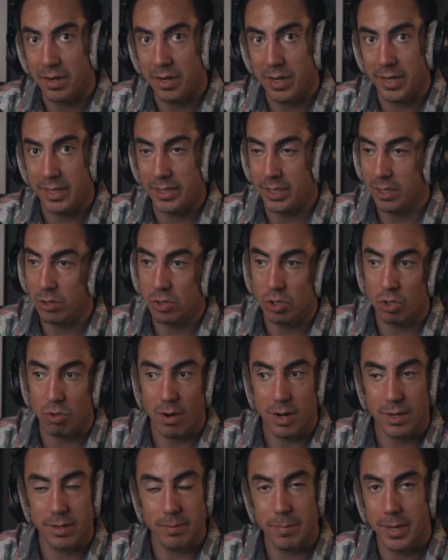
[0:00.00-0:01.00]
and you're
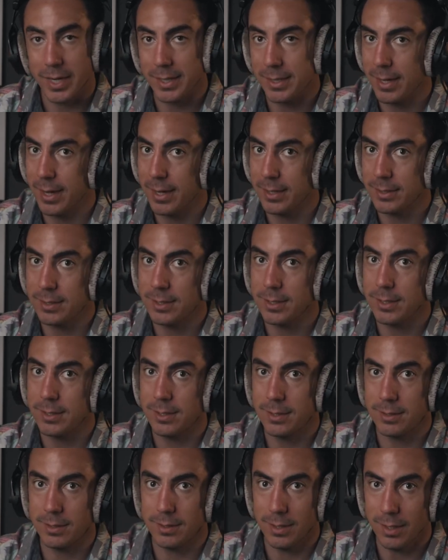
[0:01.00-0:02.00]
trying to make that shit
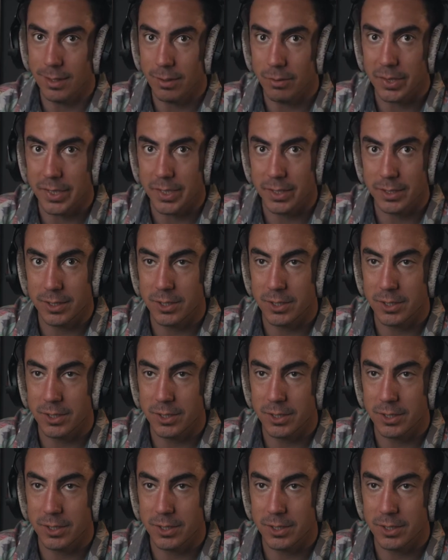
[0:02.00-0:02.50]
serious.